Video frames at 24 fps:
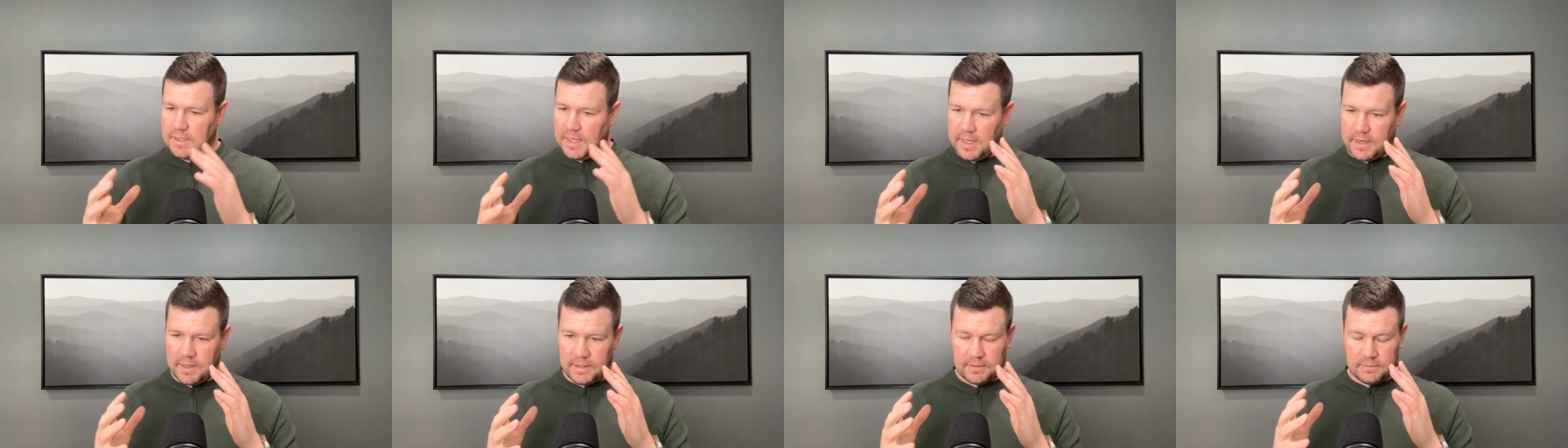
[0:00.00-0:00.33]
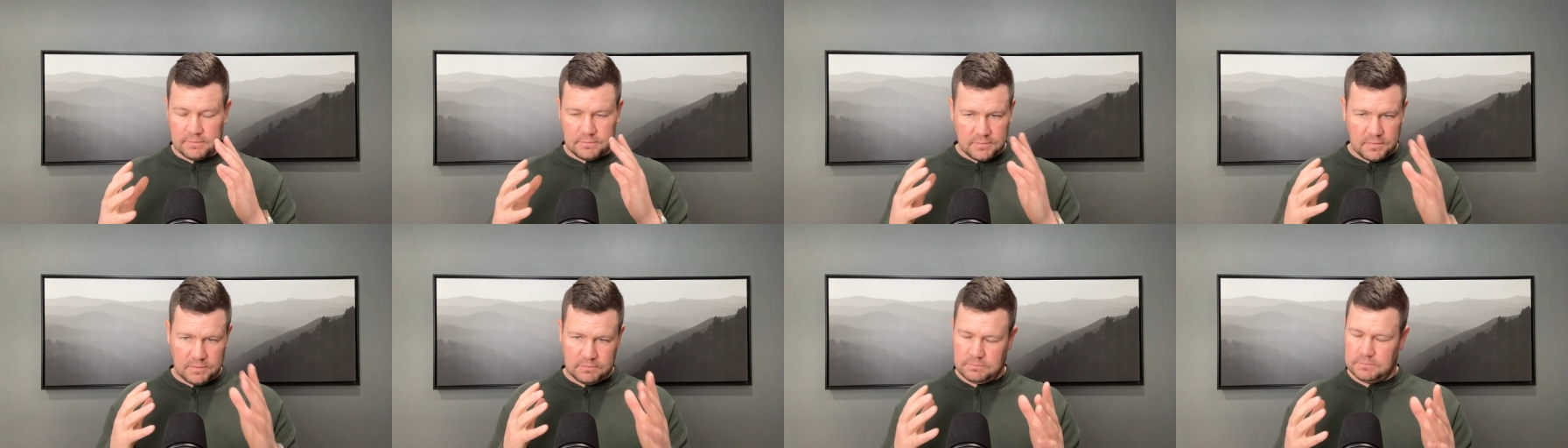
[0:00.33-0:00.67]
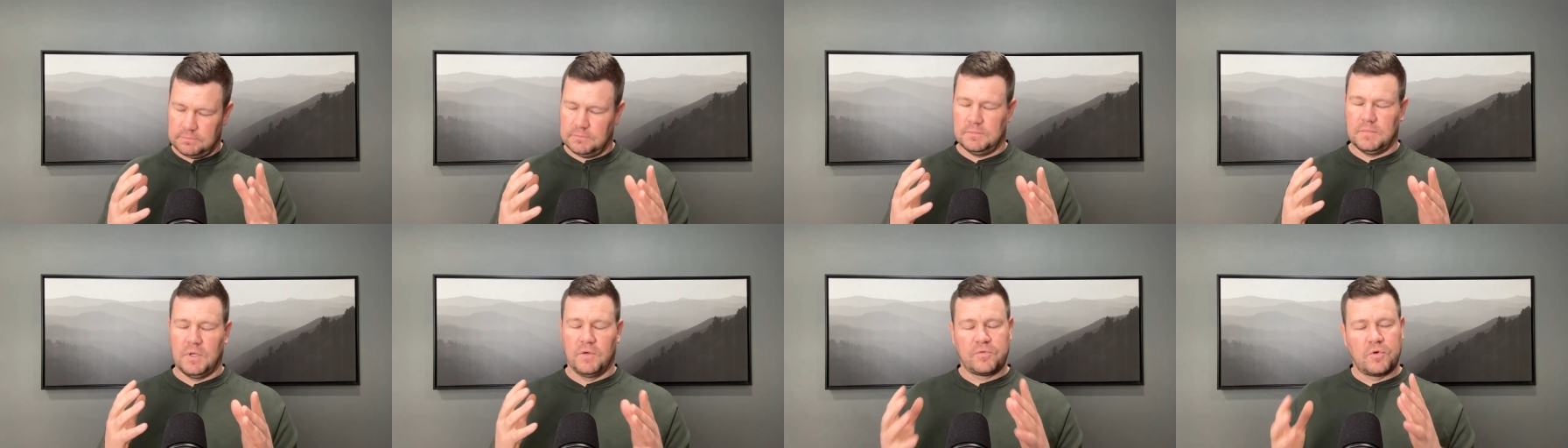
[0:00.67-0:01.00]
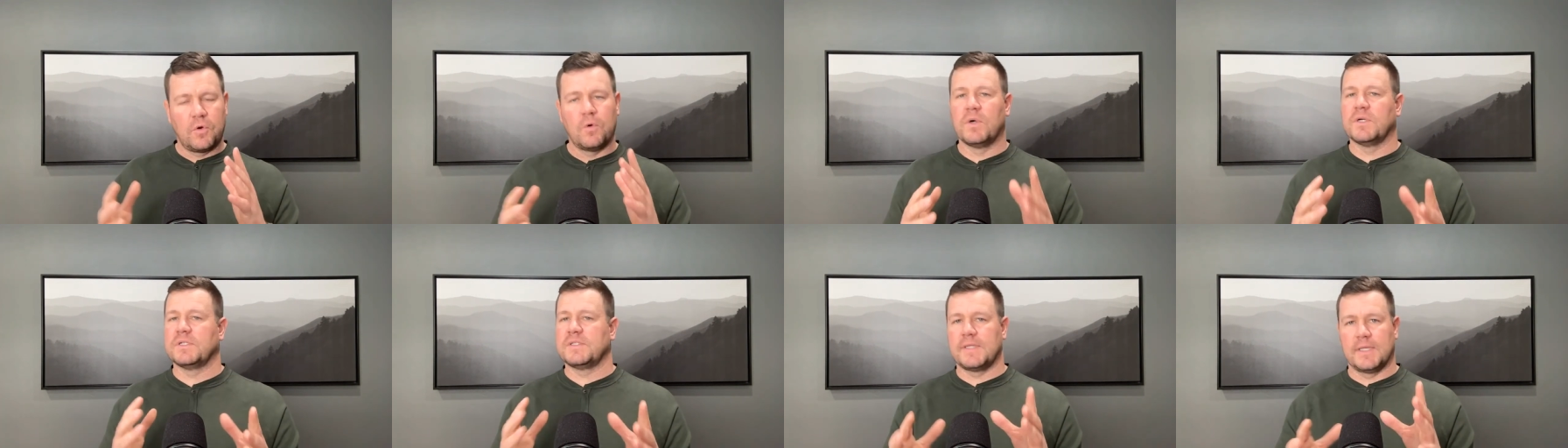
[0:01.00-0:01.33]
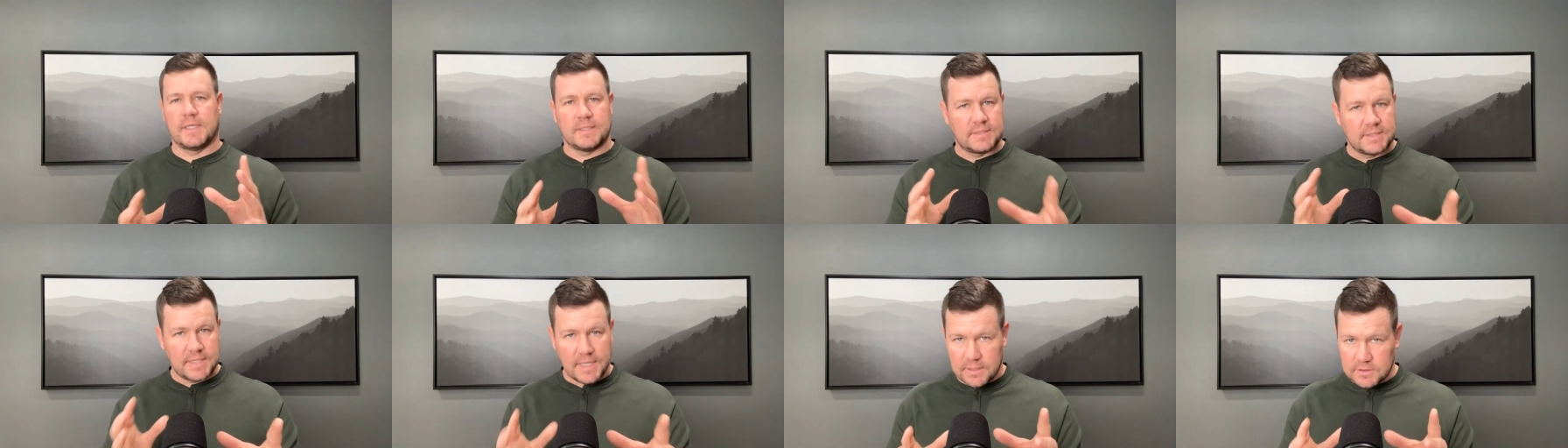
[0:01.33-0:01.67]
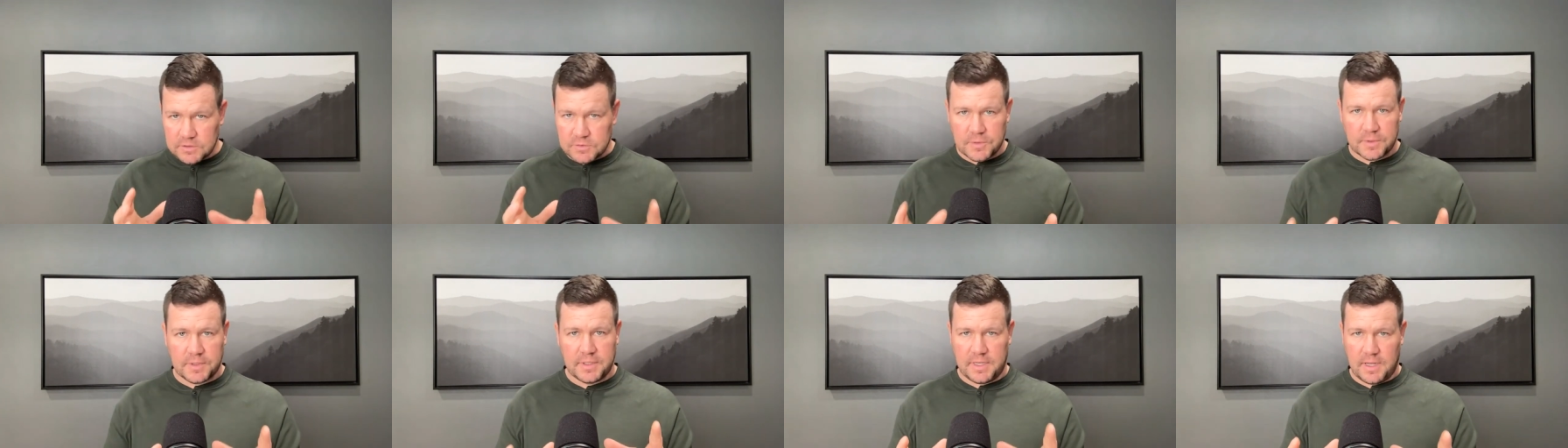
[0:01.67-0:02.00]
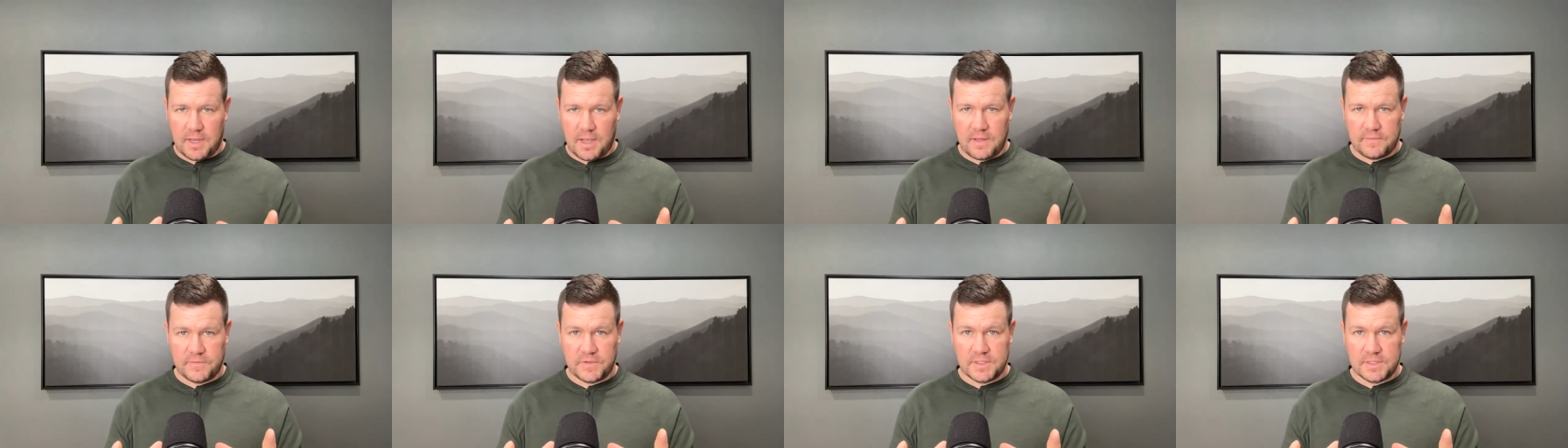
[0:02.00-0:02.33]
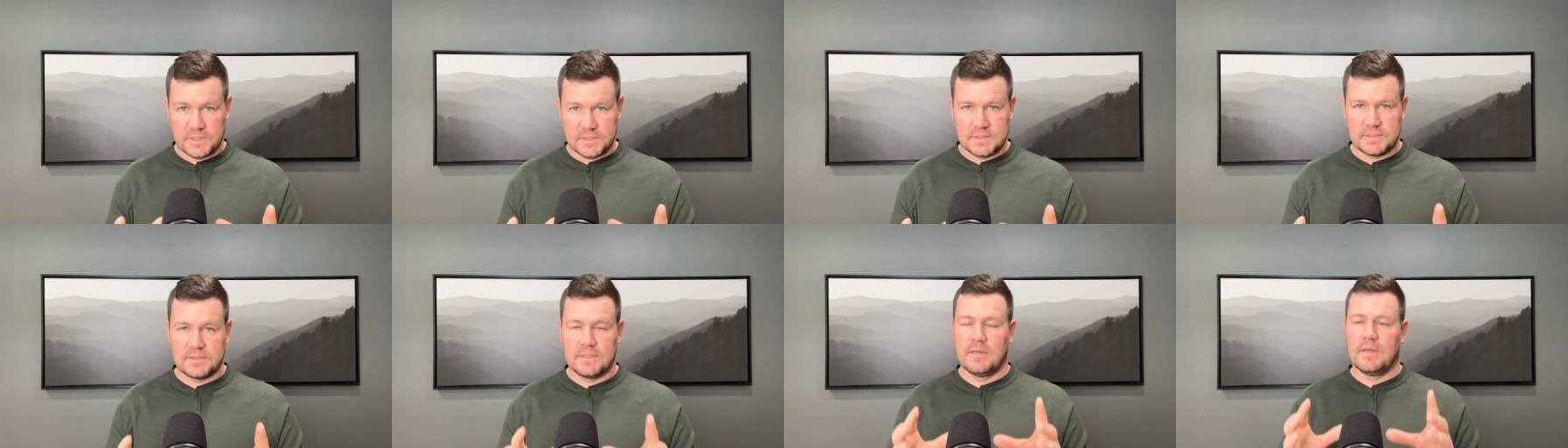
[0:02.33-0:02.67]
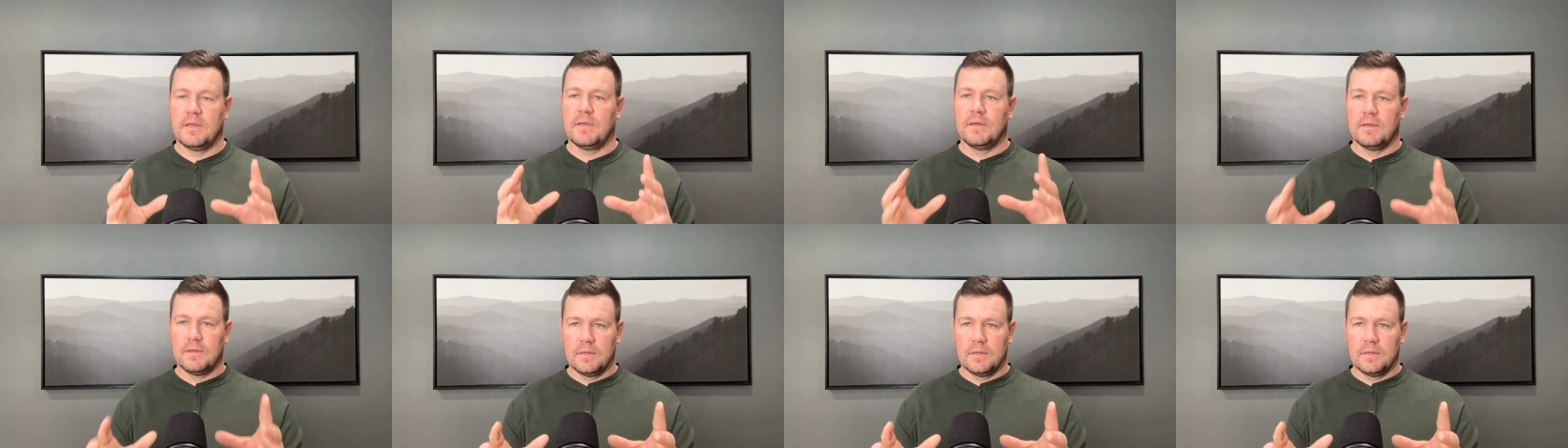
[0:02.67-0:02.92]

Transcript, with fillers: And of course, that sounds really obvious,